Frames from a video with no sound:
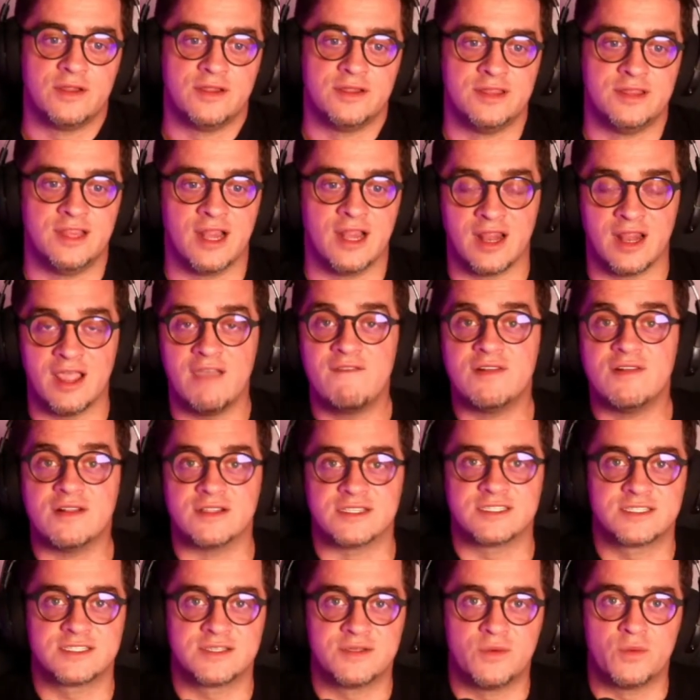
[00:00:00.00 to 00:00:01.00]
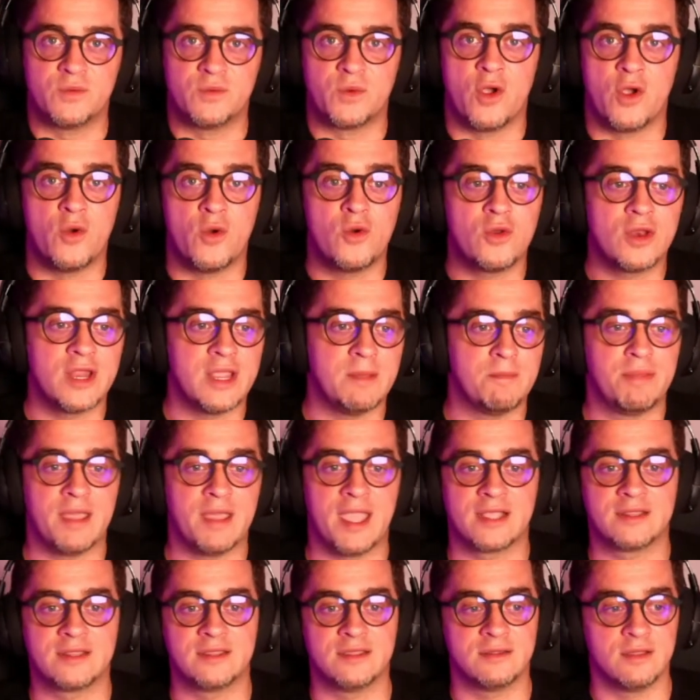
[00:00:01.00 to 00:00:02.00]
the levels were only
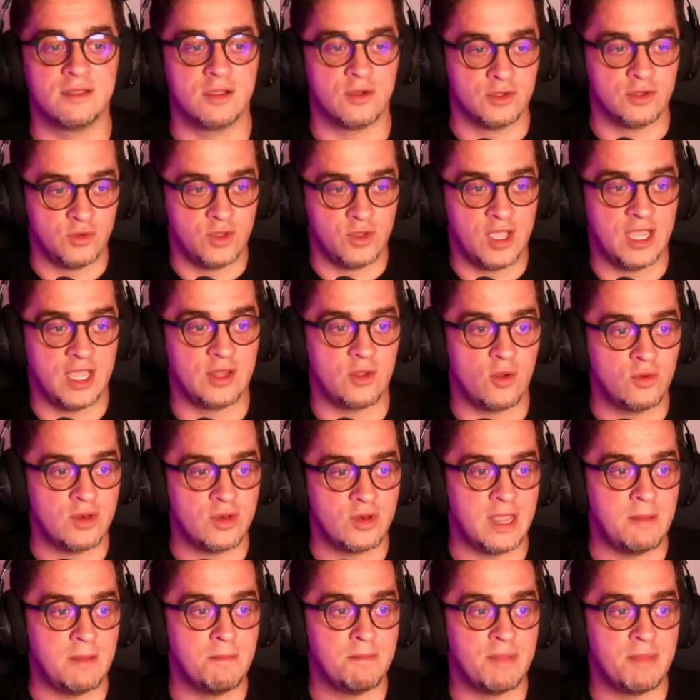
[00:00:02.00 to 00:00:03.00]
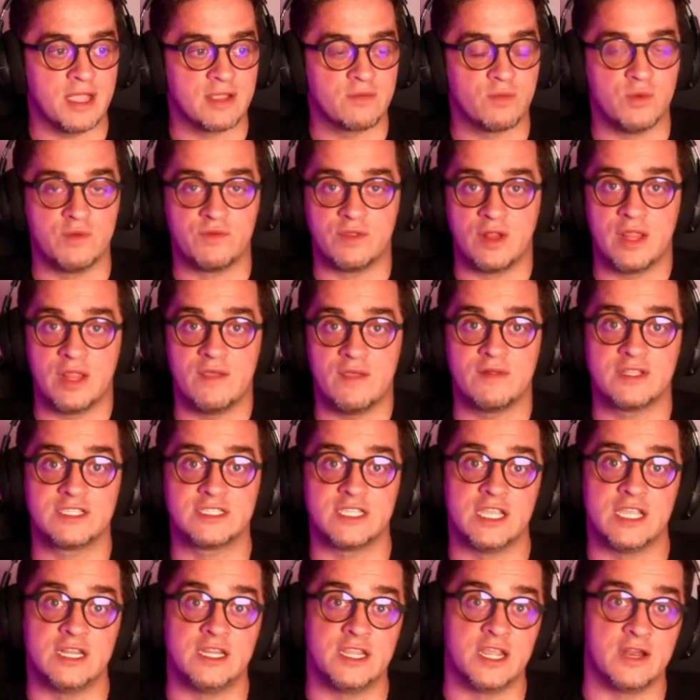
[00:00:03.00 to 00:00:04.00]
impacted, or you had only impact with the levels
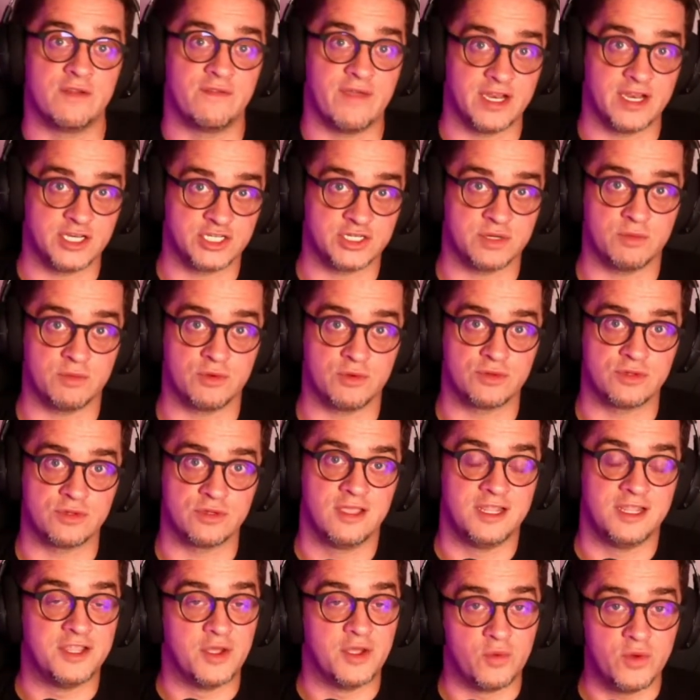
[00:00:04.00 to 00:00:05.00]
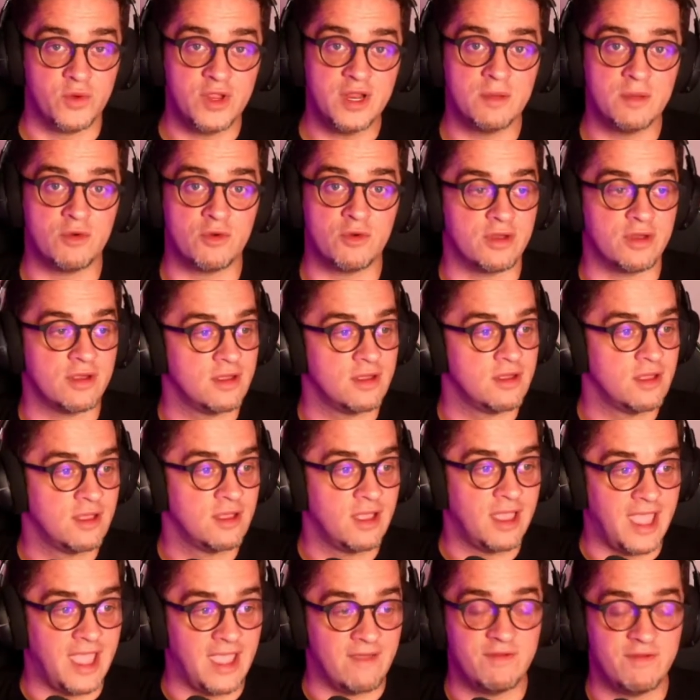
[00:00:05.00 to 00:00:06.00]
in the adventure mode. In the arena mode,
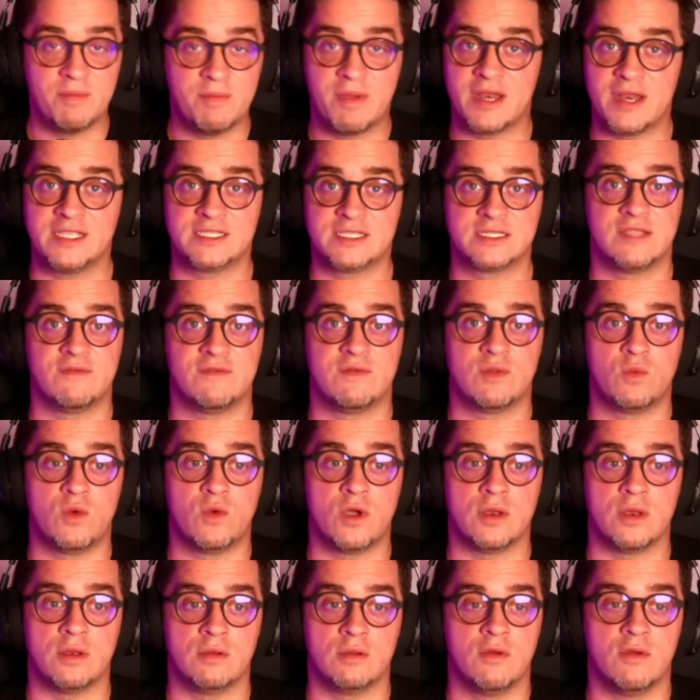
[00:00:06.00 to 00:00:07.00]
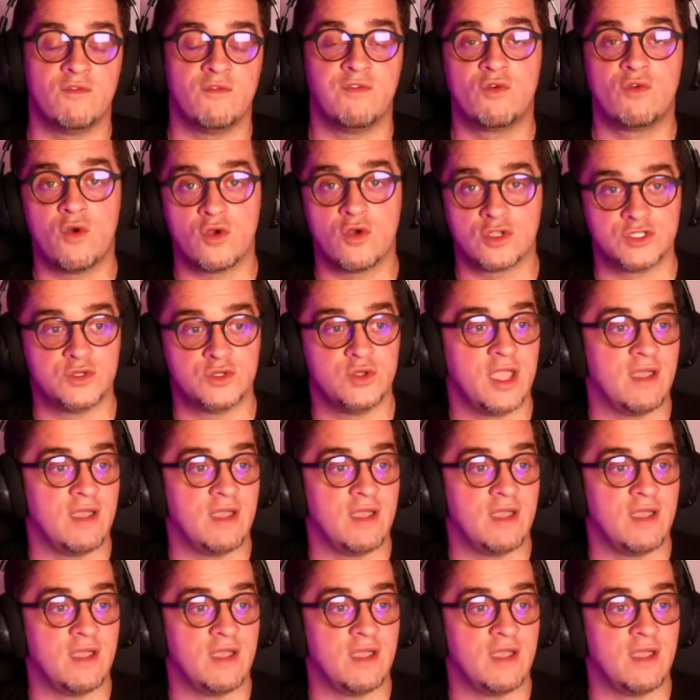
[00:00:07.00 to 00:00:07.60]
everybody's level 1. Of course, you